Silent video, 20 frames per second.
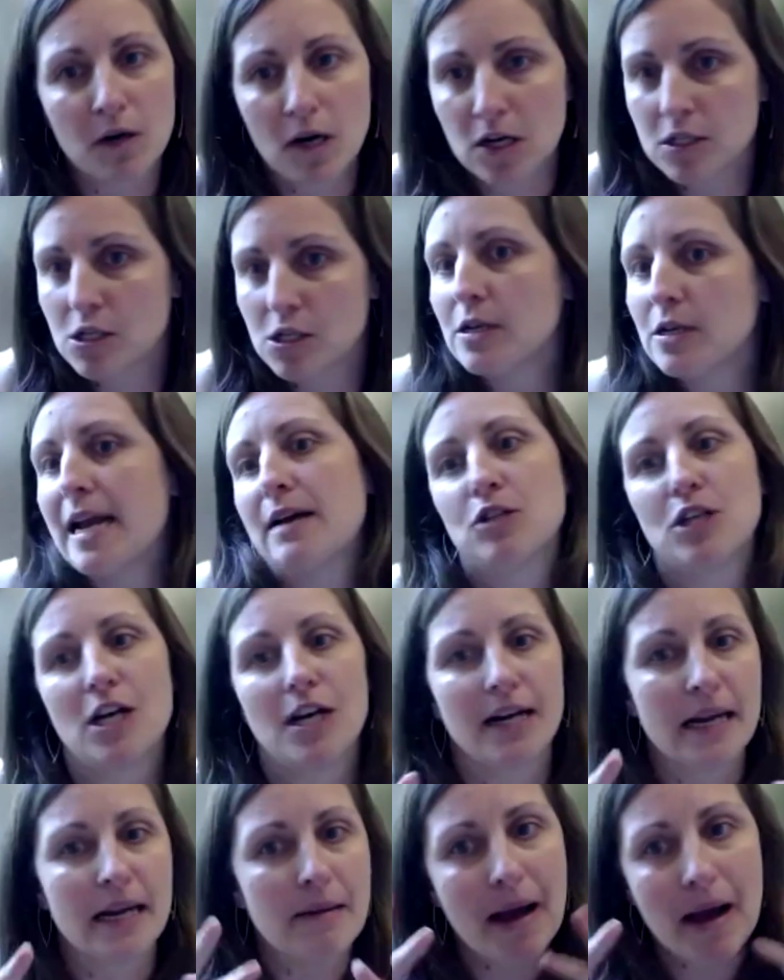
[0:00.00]
where we're also now
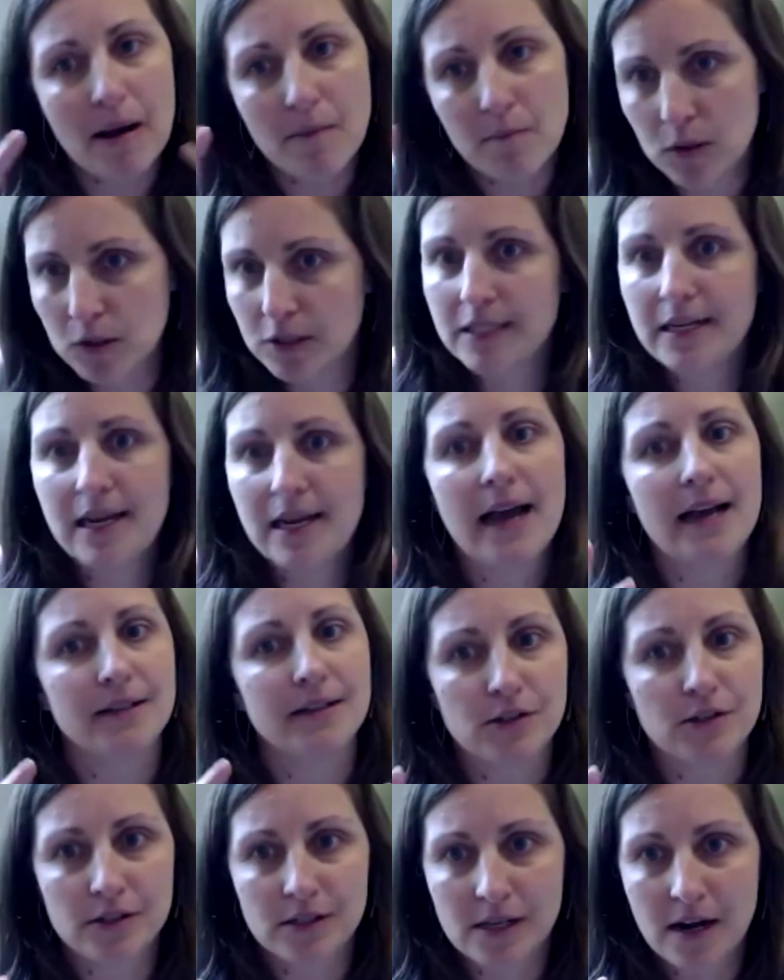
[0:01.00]
talking about
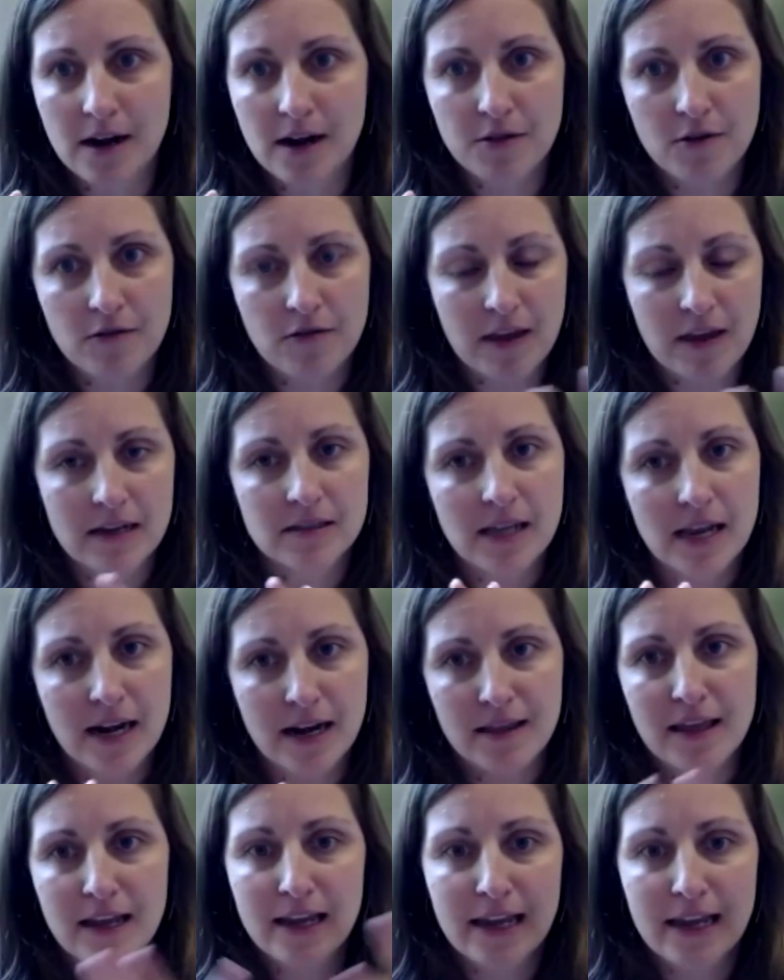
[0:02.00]
multi-hazards and other things. And
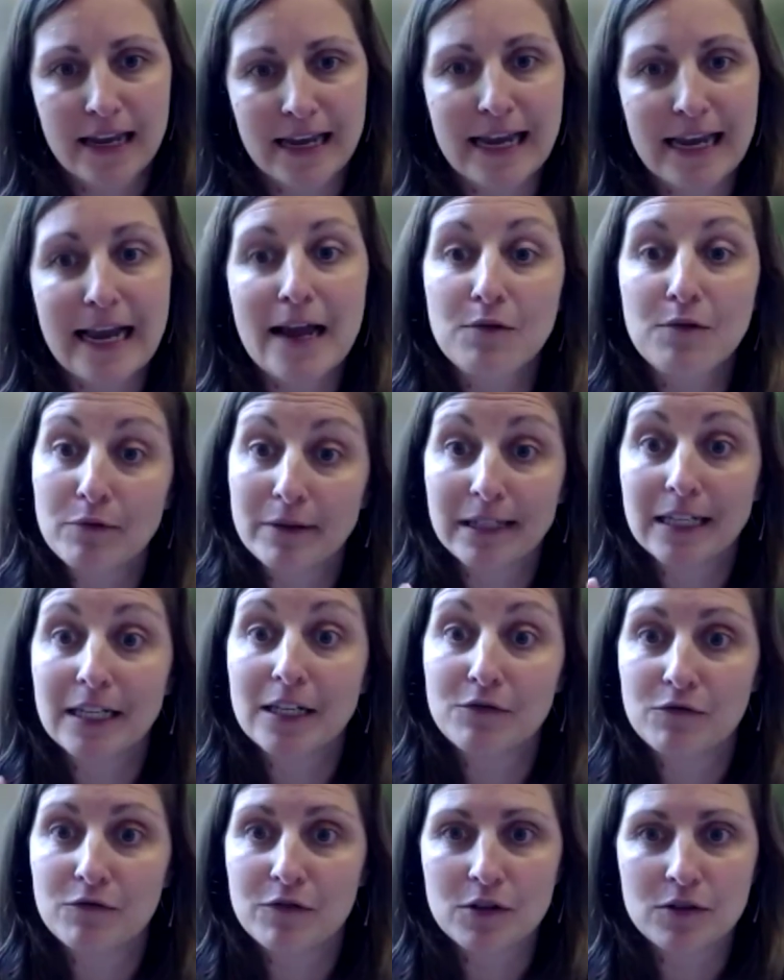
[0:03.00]
I think it can get really
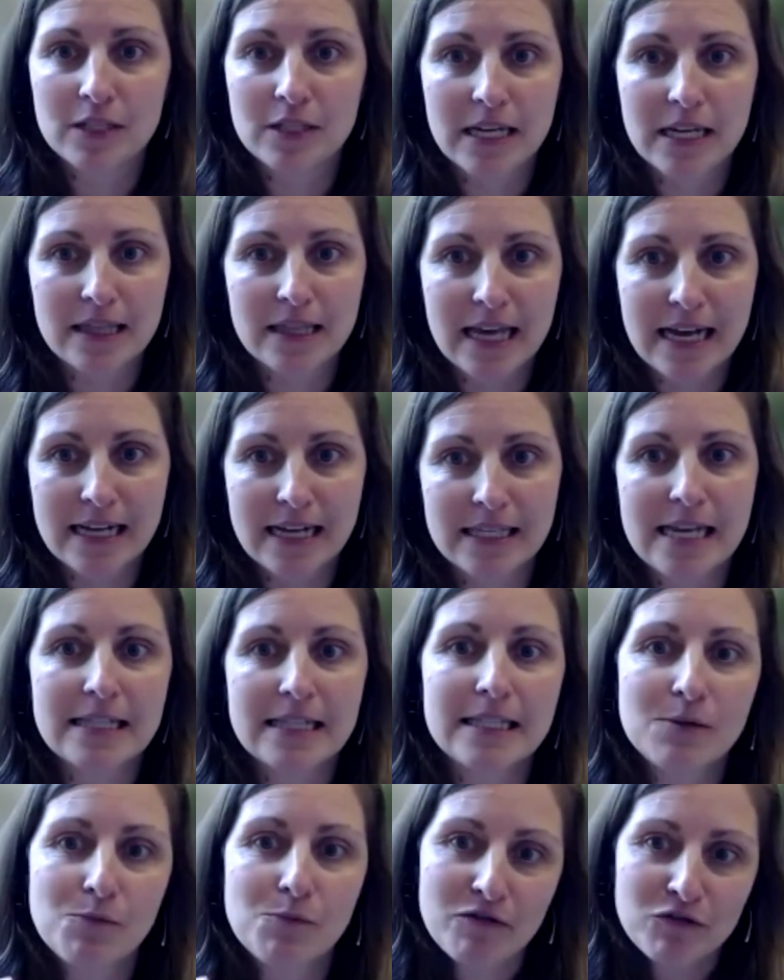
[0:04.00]
confusing in that
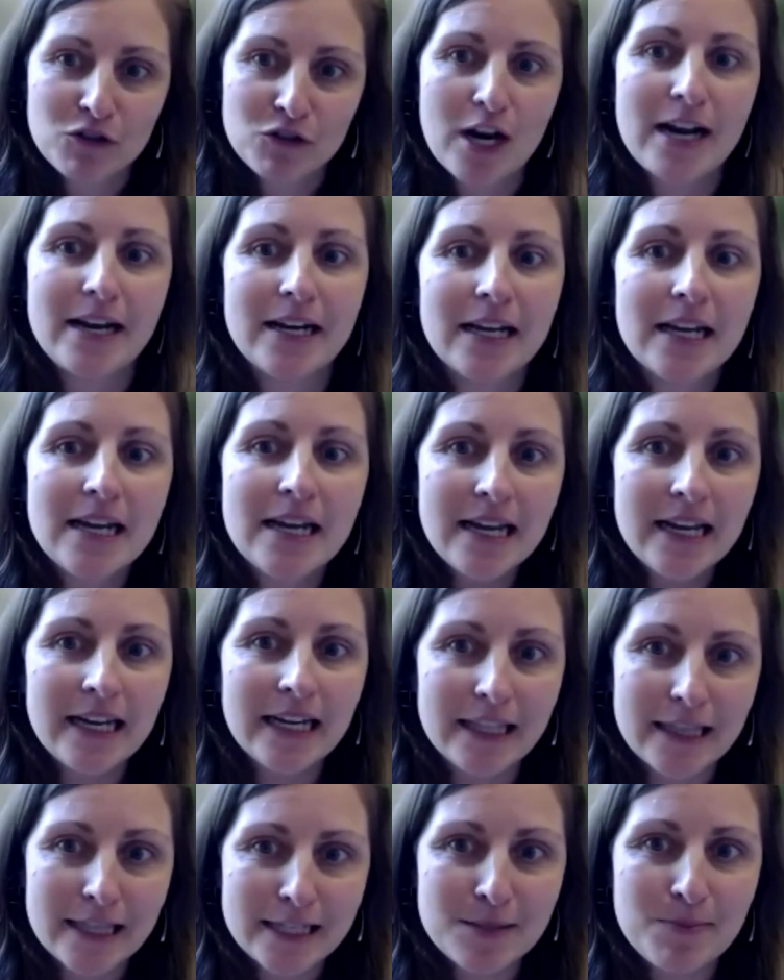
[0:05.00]
sense. And we've tried
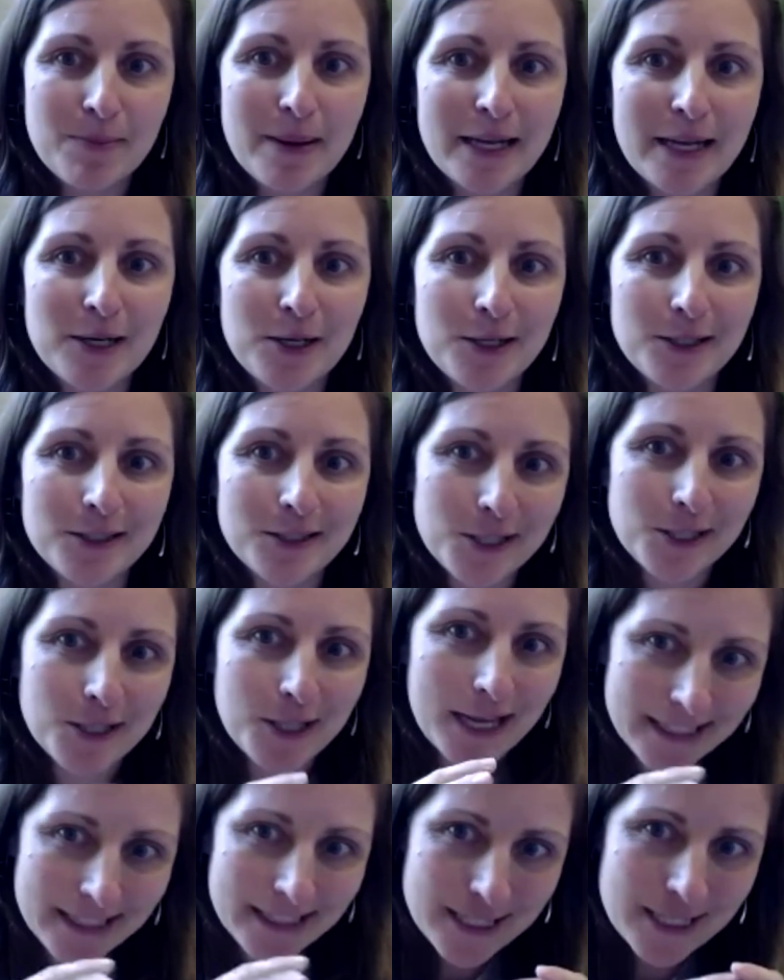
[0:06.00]
in this panel to
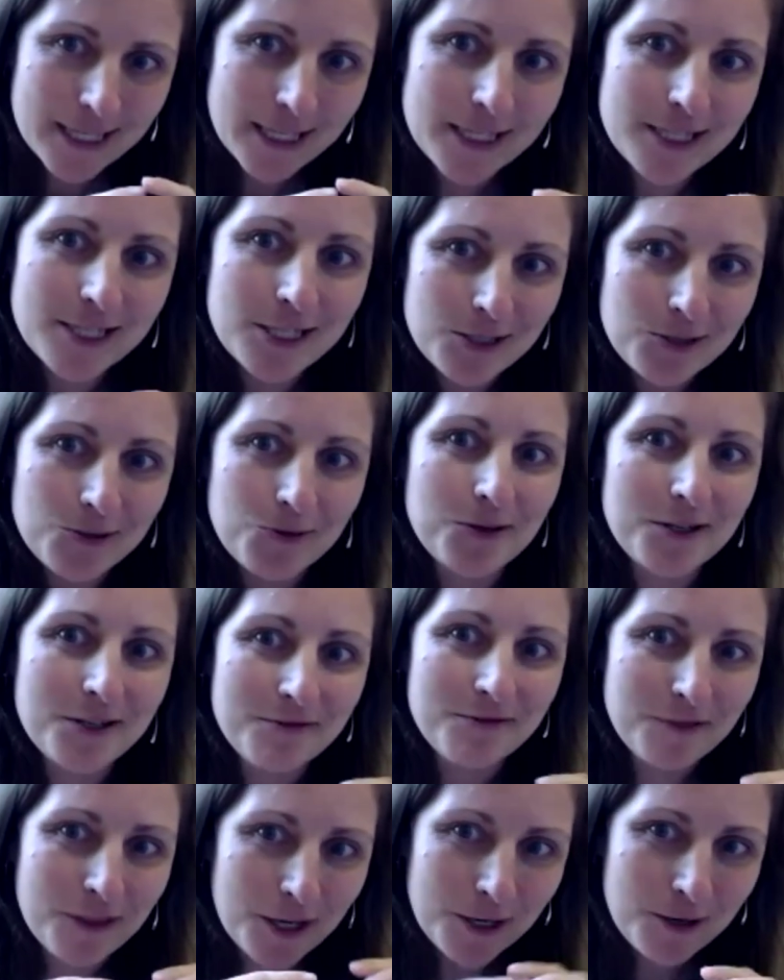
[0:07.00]
like stick to sort
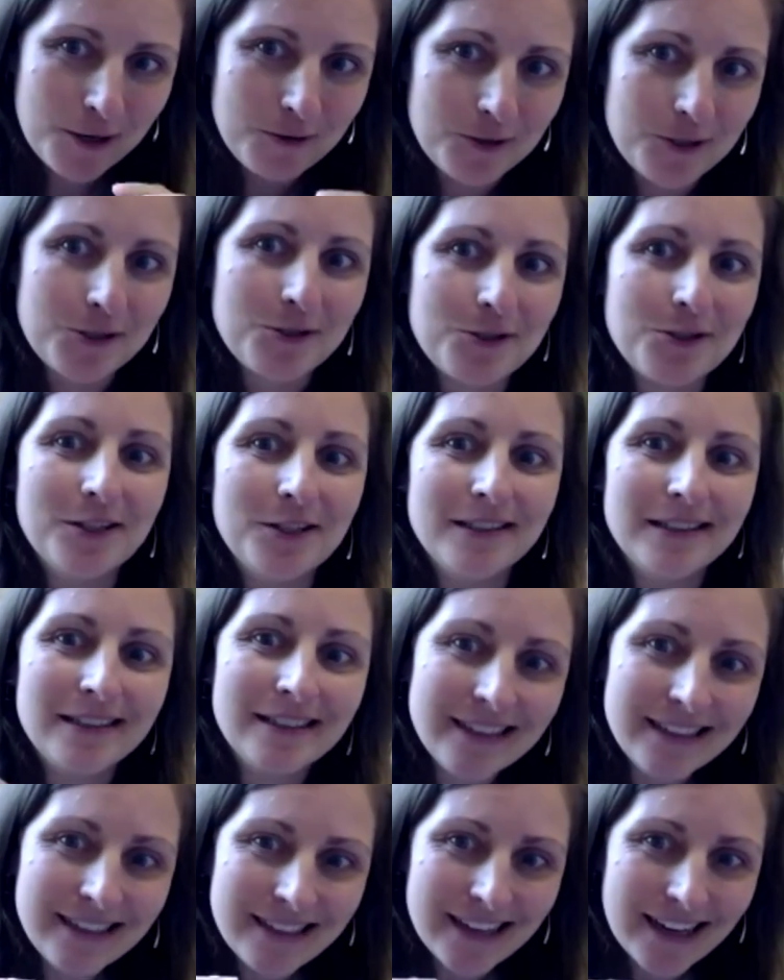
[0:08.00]
of the coastal
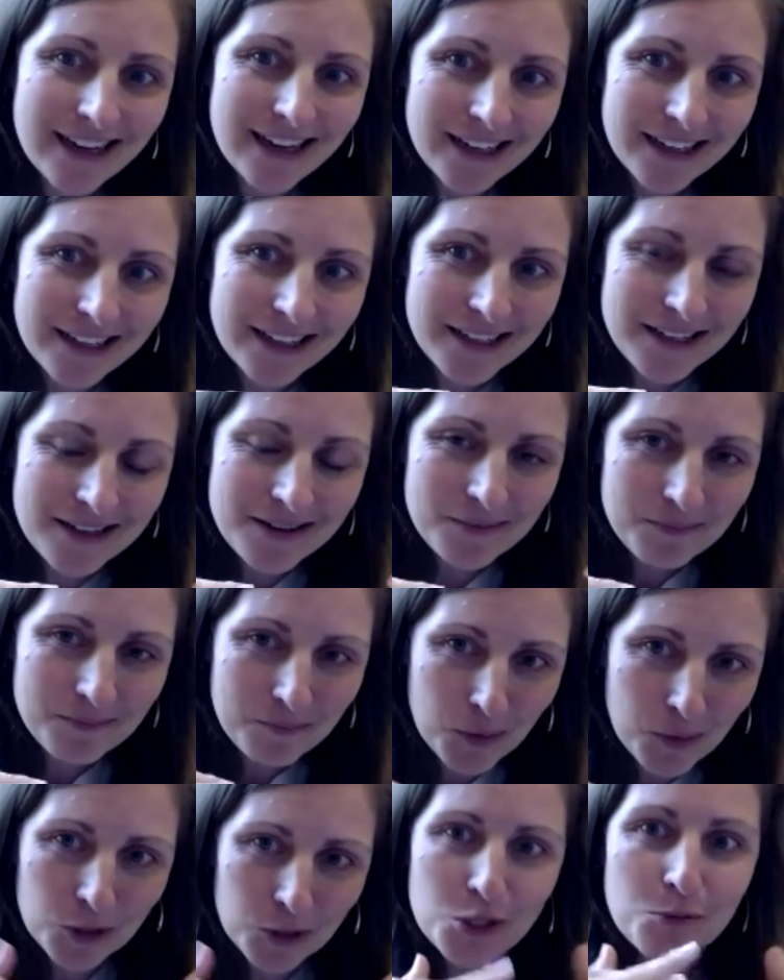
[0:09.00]

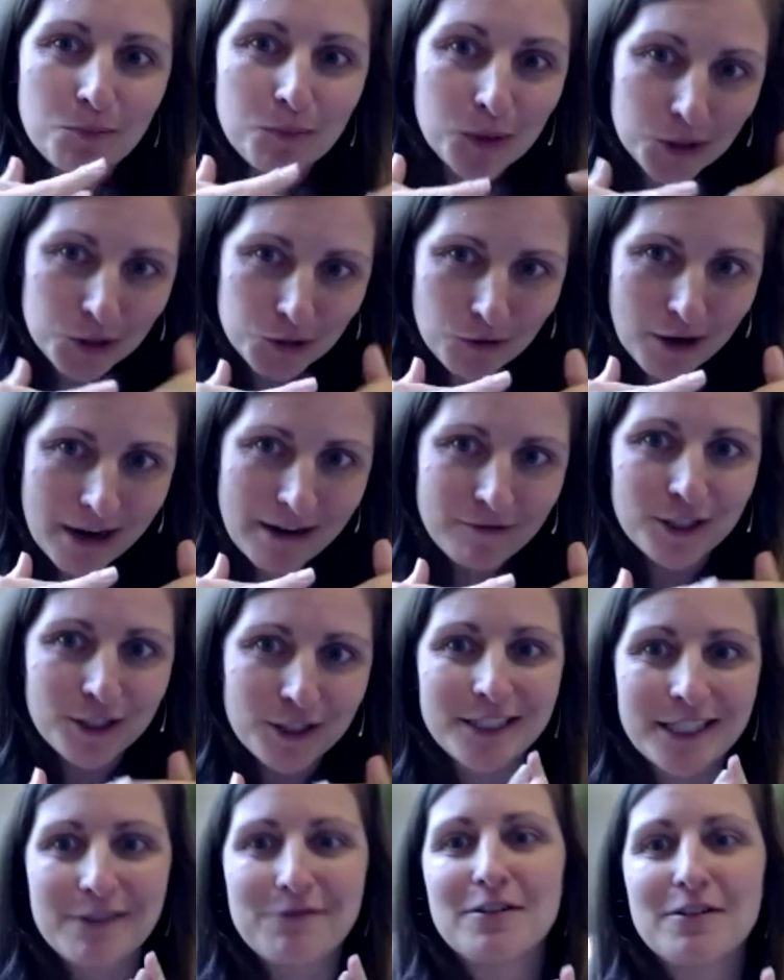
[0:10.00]
multiple
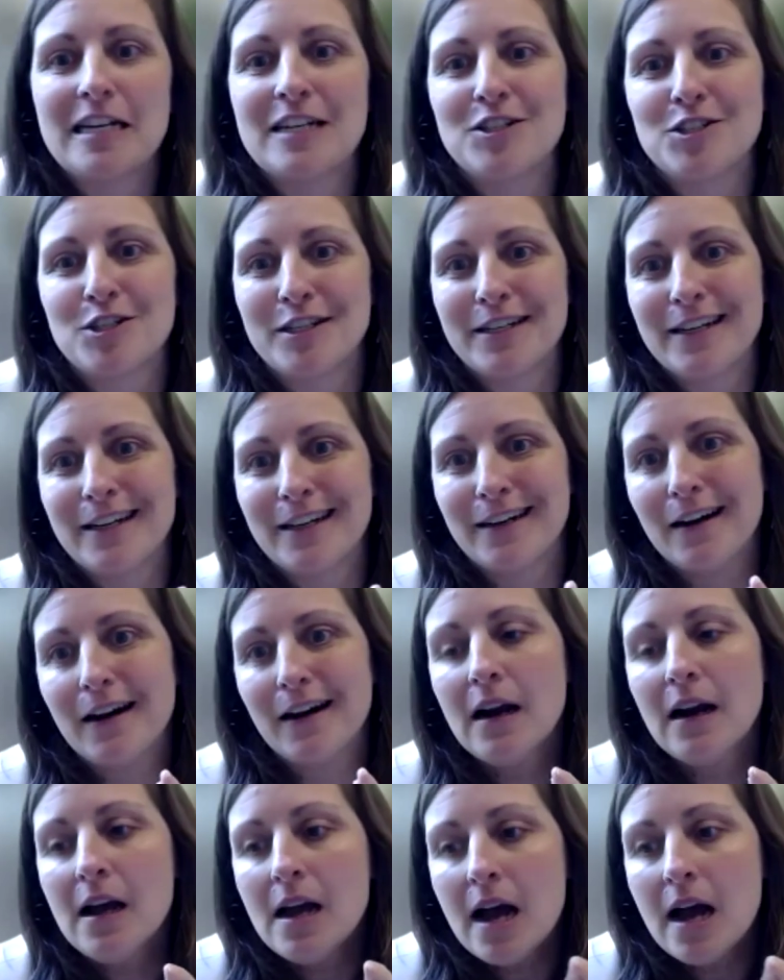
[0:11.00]
driver definition
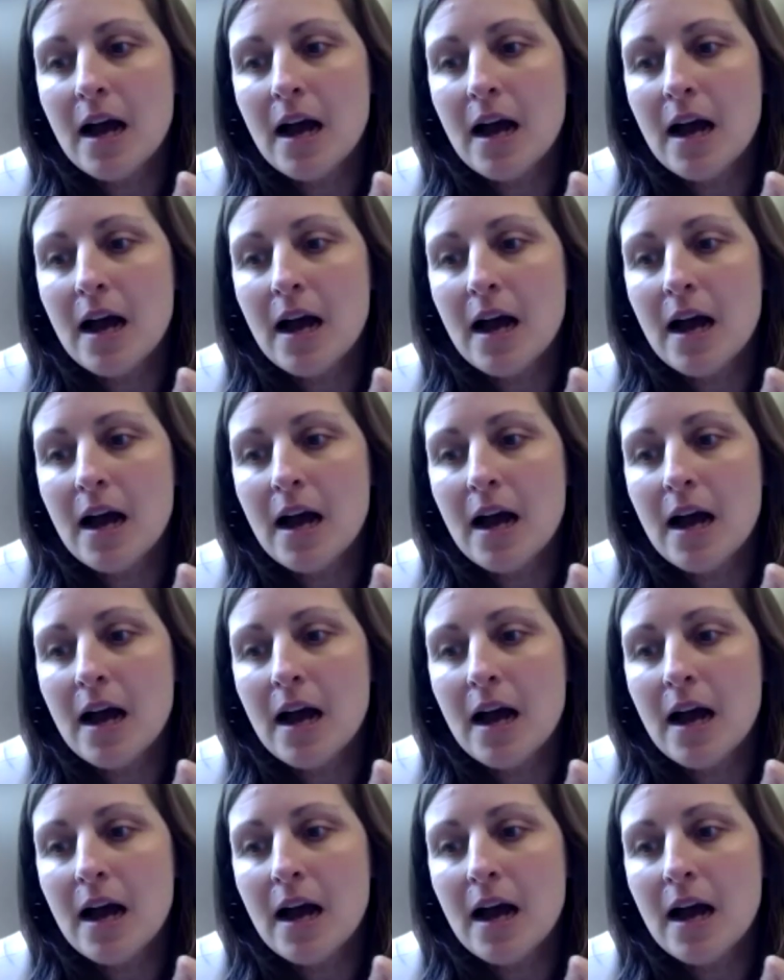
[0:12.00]
here.